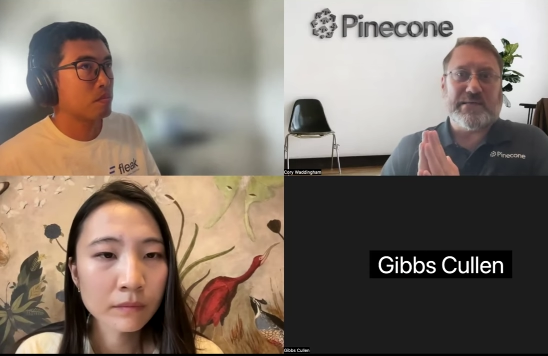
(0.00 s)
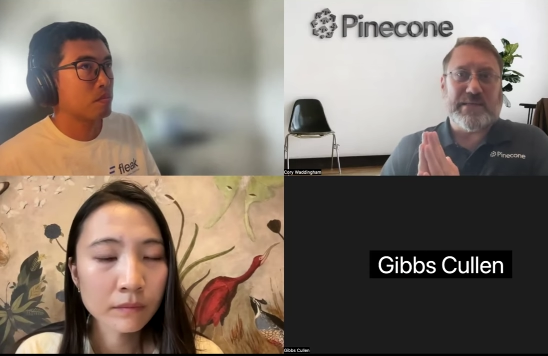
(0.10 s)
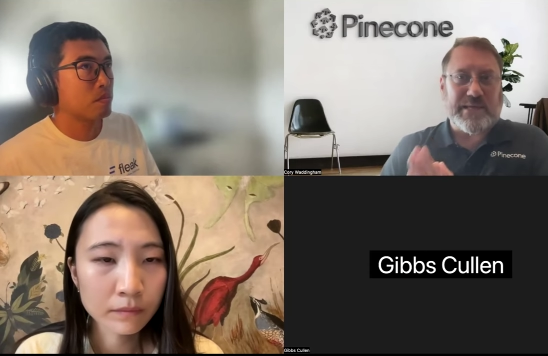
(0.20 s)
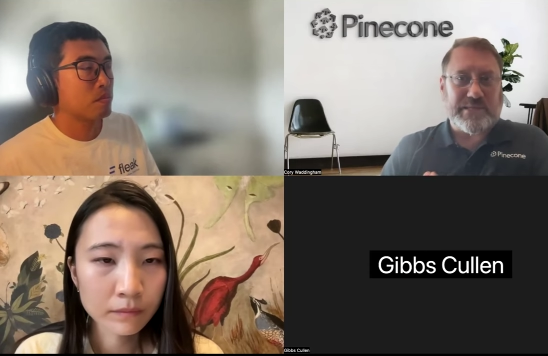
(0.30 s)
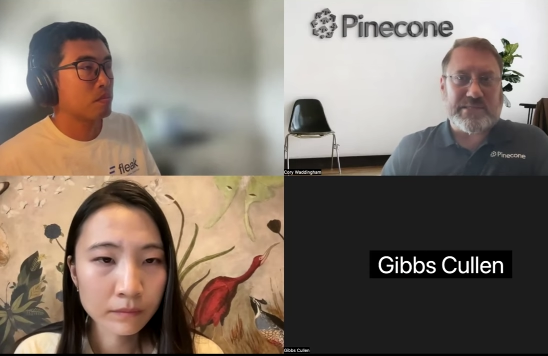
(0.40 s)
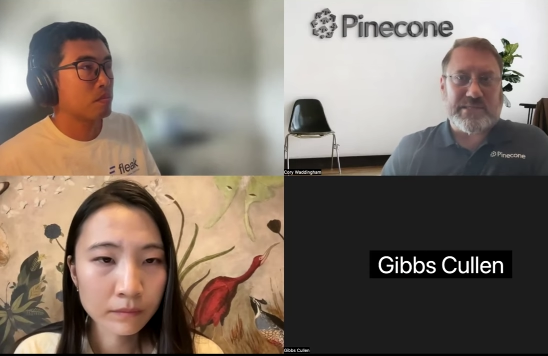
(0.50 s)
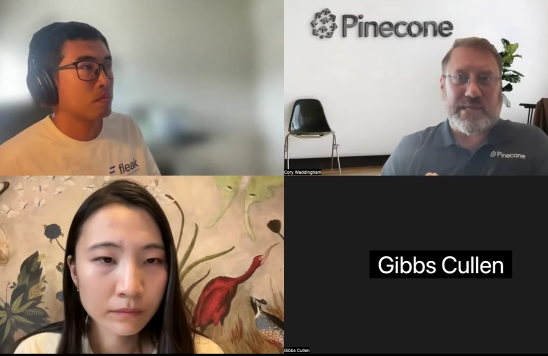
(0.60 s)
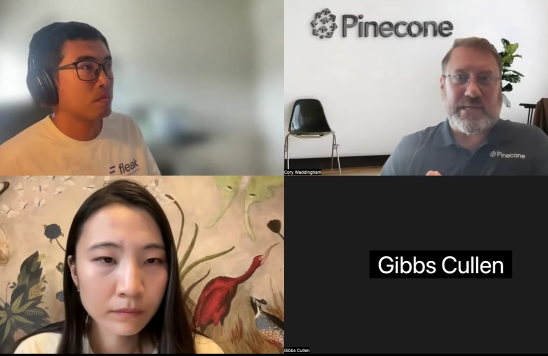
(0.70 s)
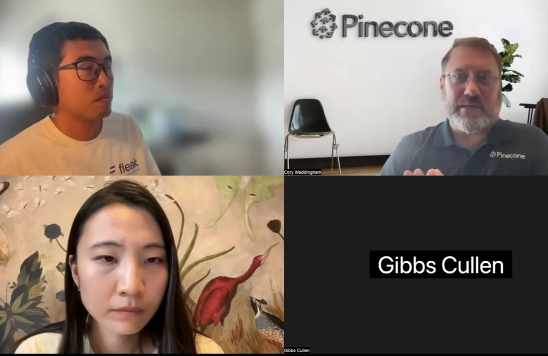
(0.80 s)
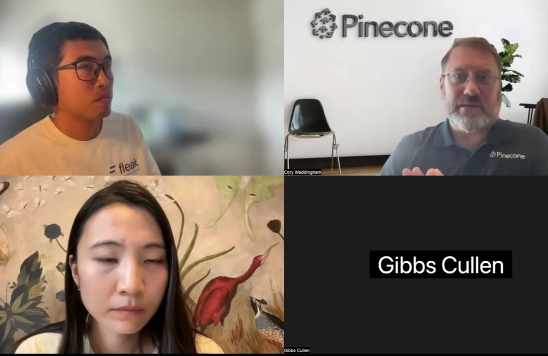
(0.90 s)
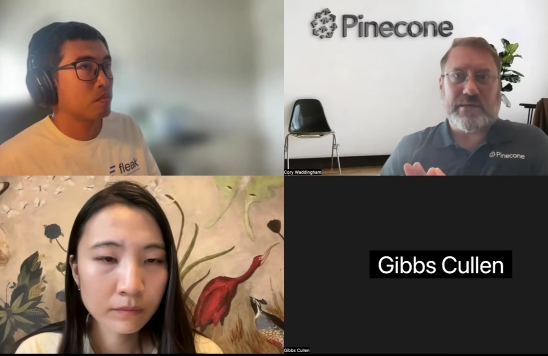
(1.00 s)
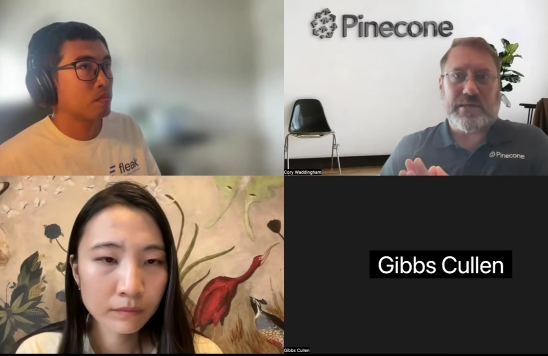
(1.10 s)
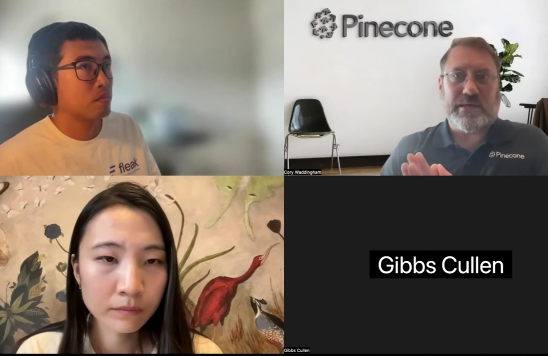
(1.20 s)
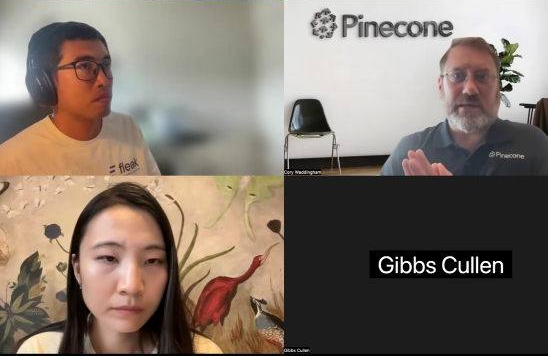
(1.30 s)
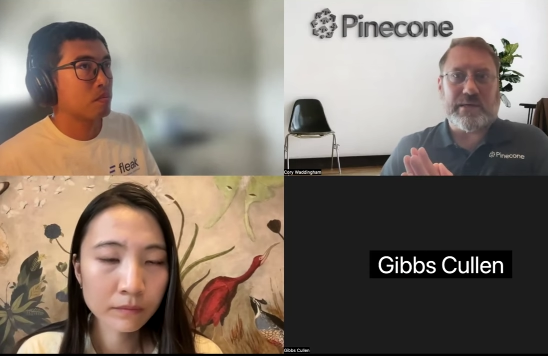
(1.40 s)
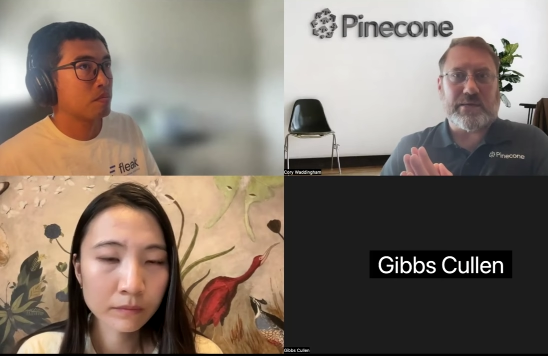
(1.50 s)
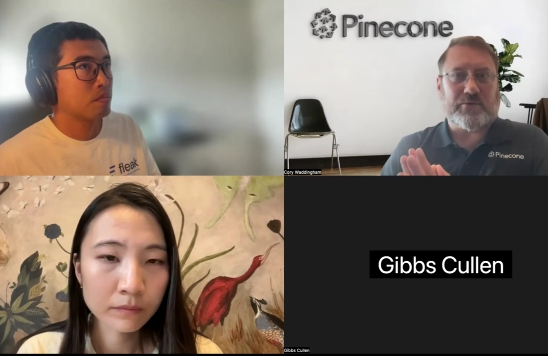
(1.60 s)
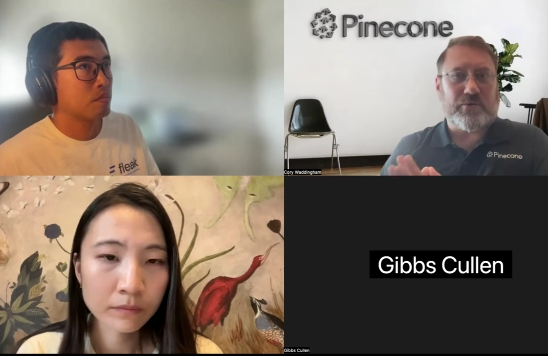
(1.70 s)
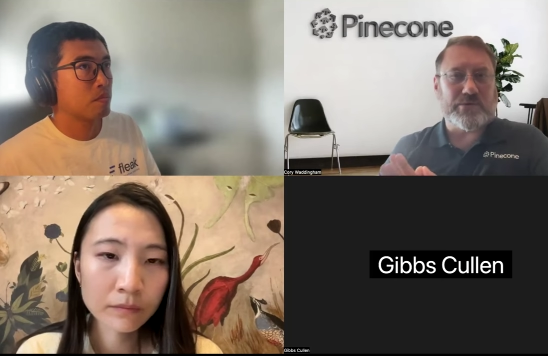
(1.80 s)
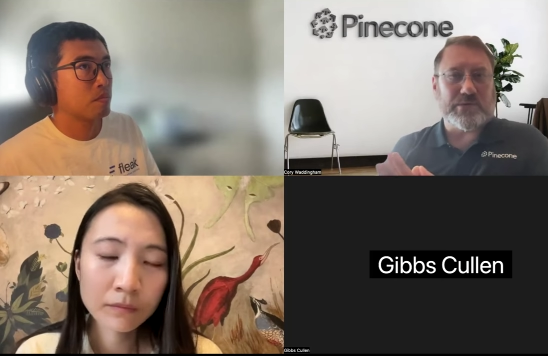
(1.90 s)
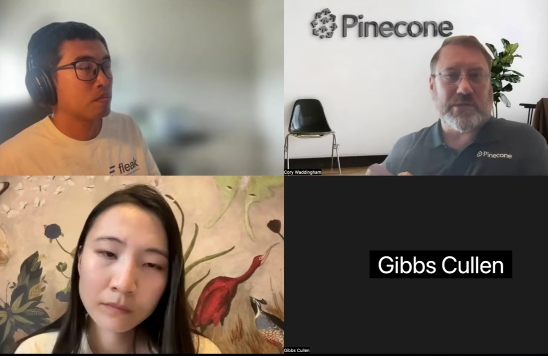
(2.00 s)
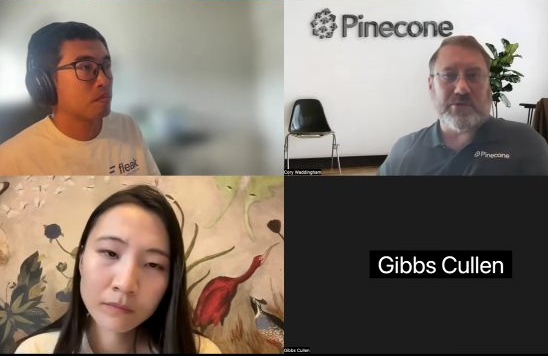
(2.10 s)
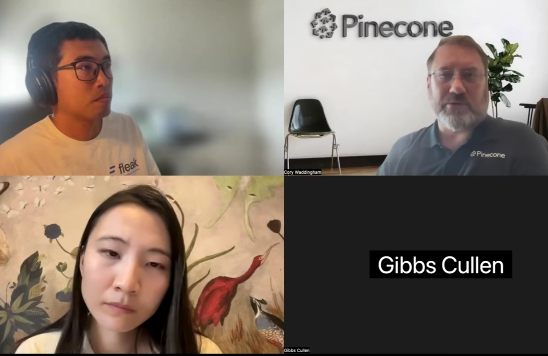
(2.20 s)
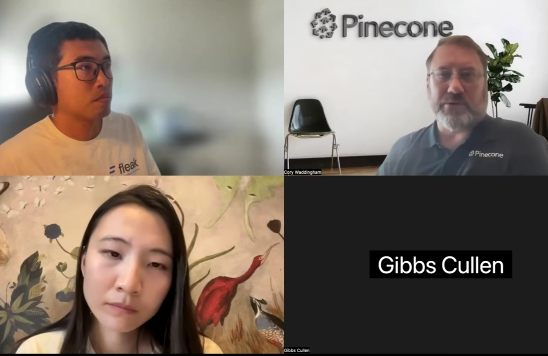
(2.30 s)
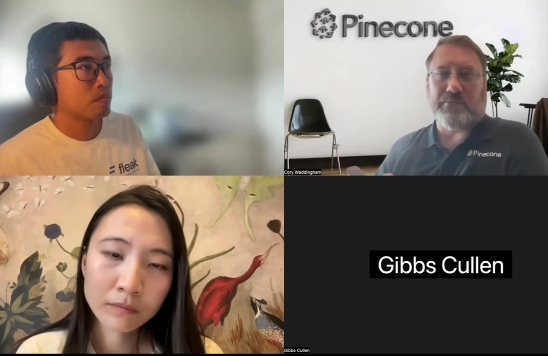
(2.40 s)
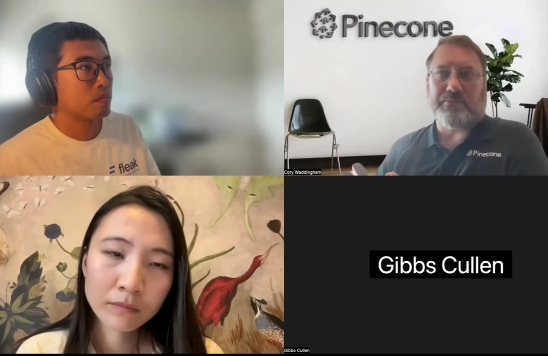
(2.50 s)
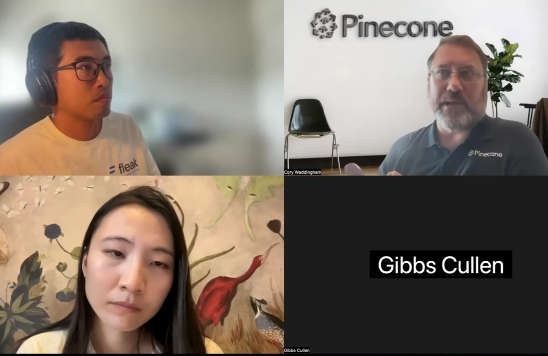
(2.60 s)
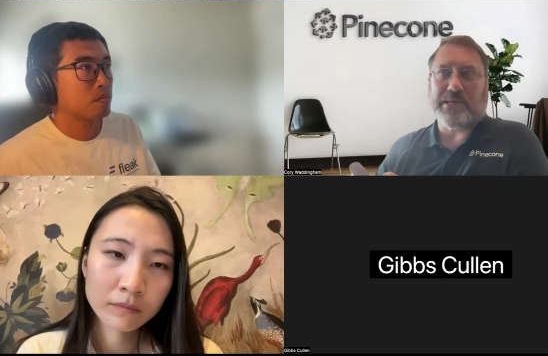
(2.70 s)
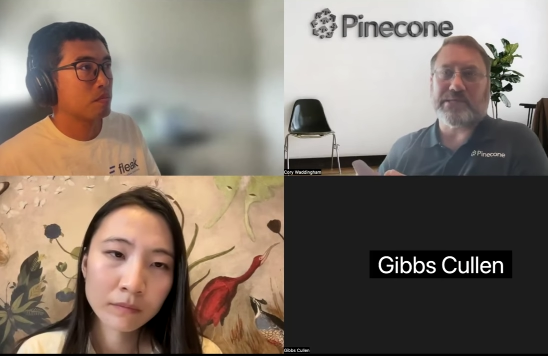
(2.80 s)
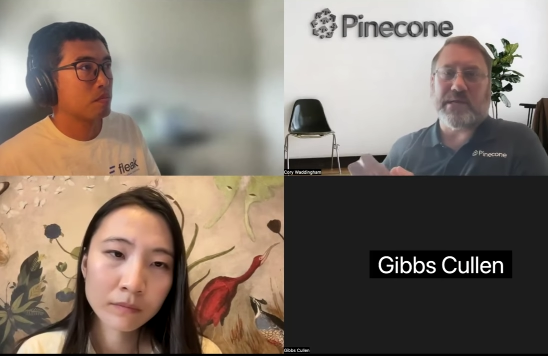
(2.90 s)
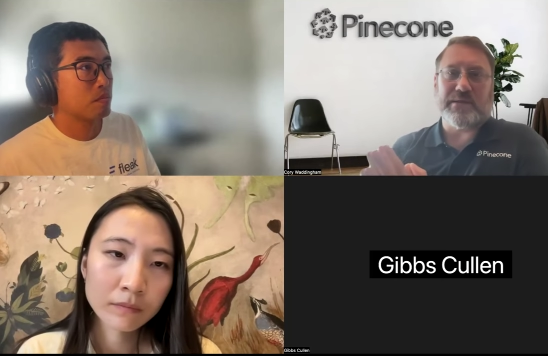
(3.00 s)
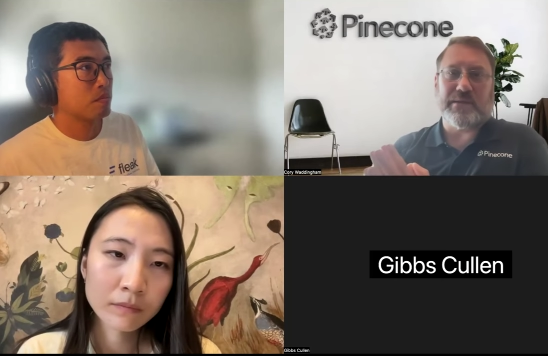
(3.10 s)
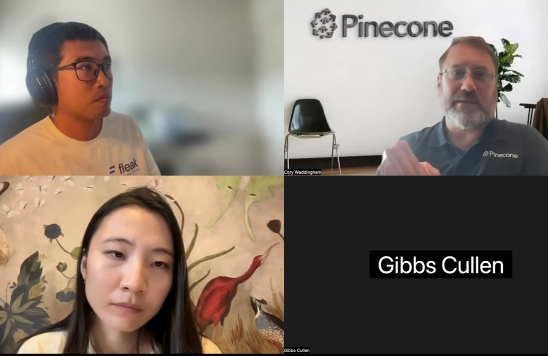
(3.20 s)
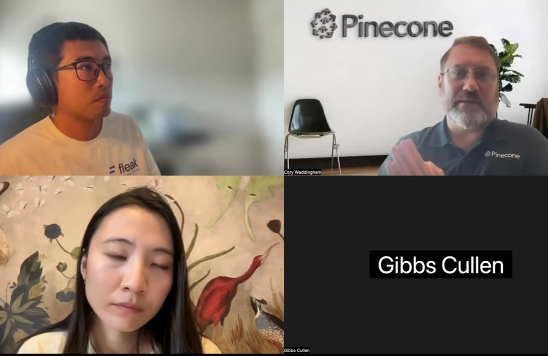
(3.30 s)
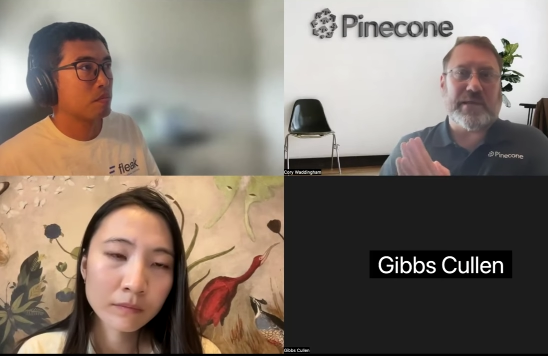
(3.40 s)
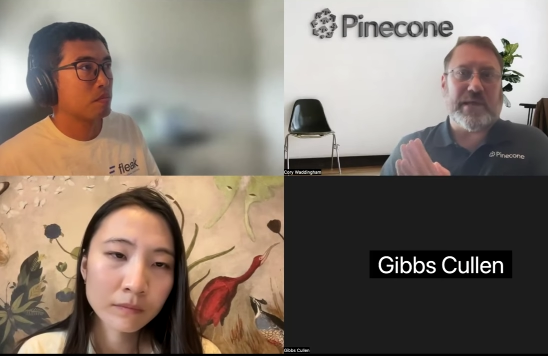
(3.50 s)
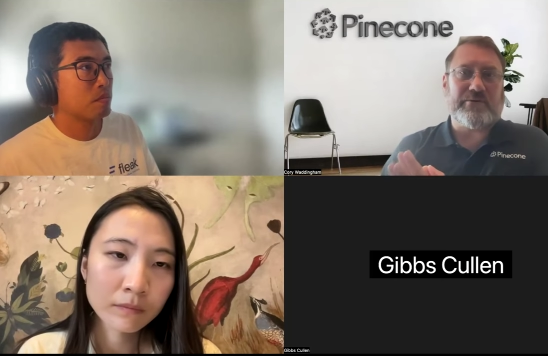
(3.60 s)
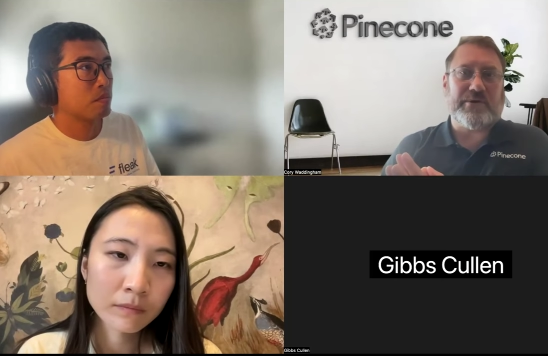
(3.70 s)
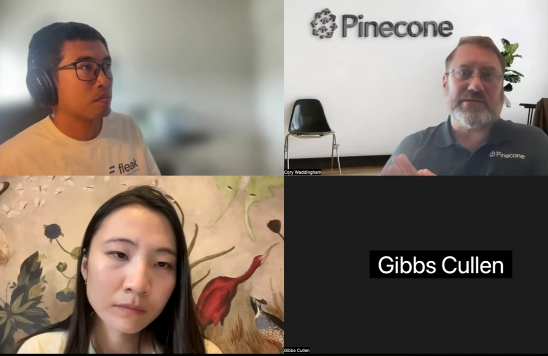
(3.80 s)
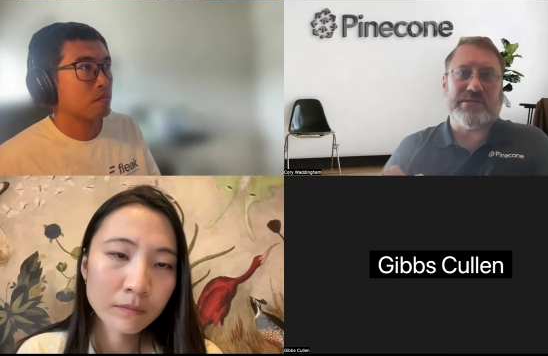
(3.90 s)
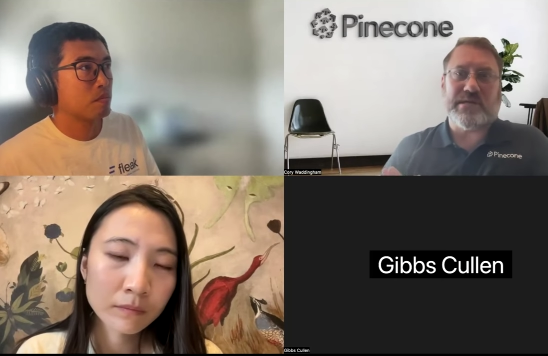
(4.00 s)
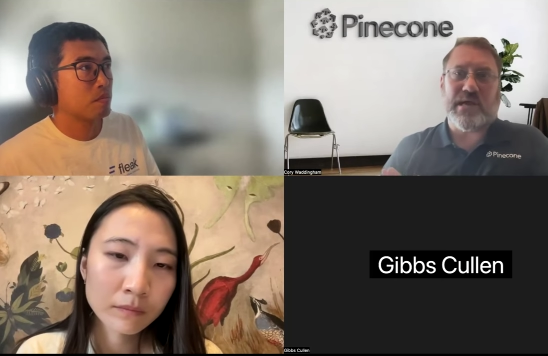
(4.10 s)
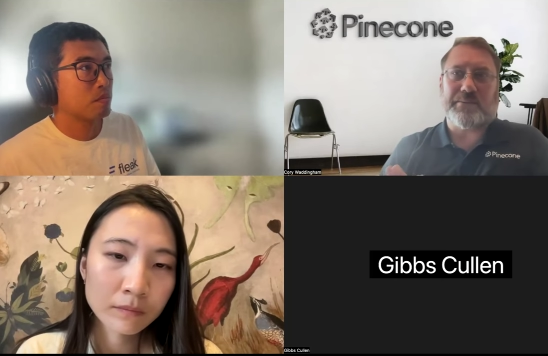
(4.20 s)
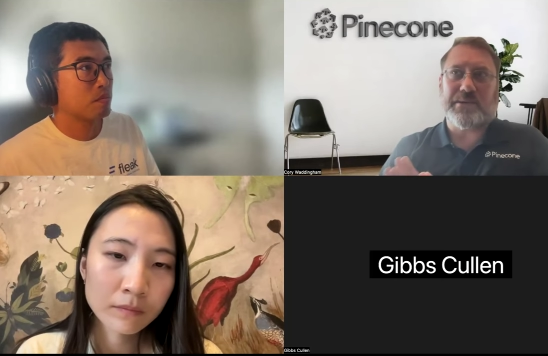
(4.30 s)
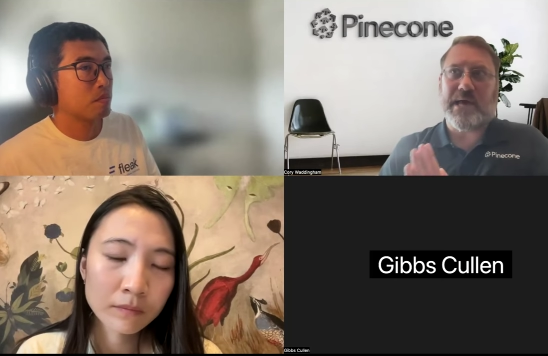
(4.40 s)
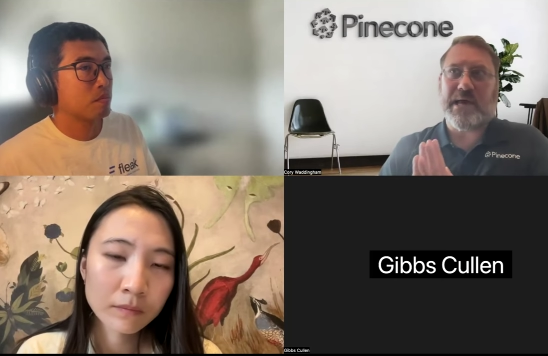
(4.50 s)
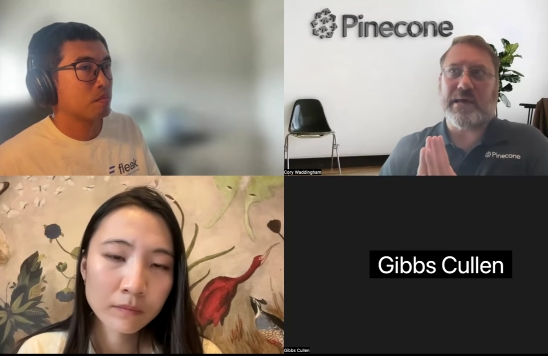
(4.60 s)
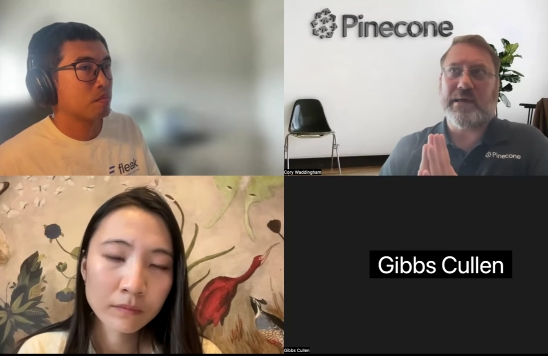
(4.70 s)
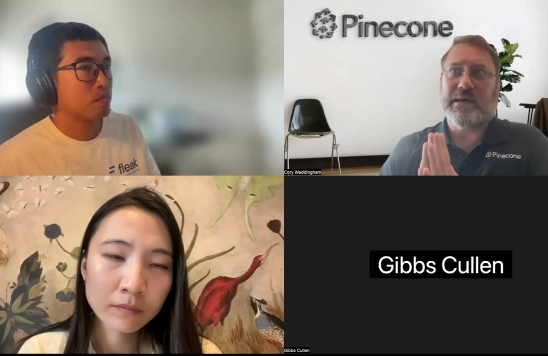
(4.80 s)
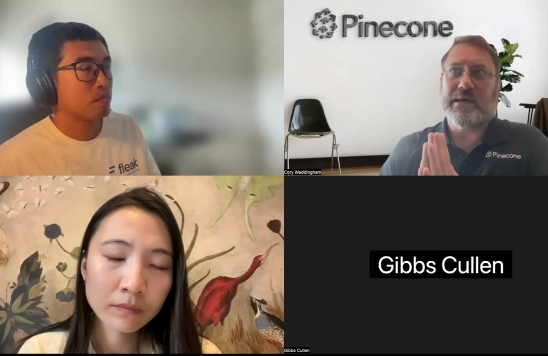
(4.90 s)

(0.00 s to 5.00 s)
Speaker 1: latency grows linearly based on the increase in the top K,